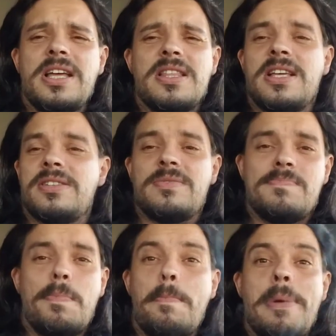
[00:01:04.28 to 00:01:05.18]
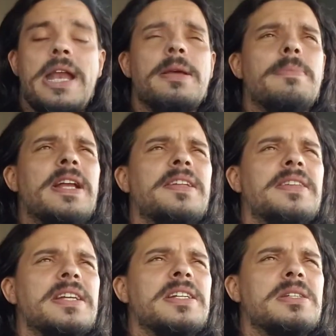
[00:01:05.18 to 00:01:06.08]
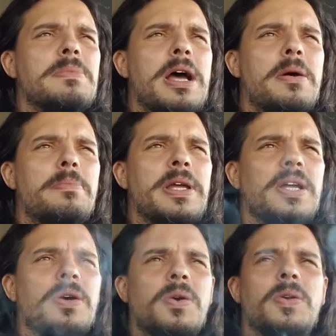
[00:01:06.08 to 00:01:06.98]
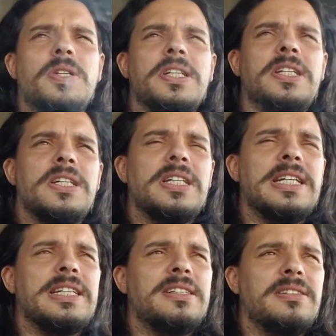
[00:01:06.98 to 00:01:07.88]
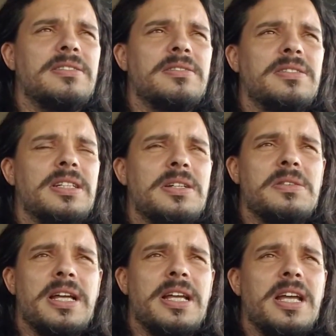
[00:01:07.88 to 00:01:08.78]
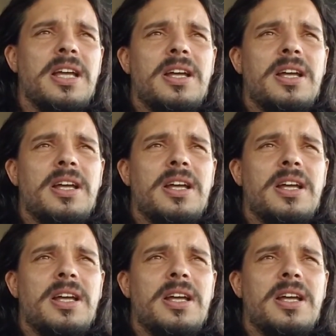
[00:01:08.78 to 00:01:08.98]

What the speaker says: there's many, many things about being Order, and, you know, like,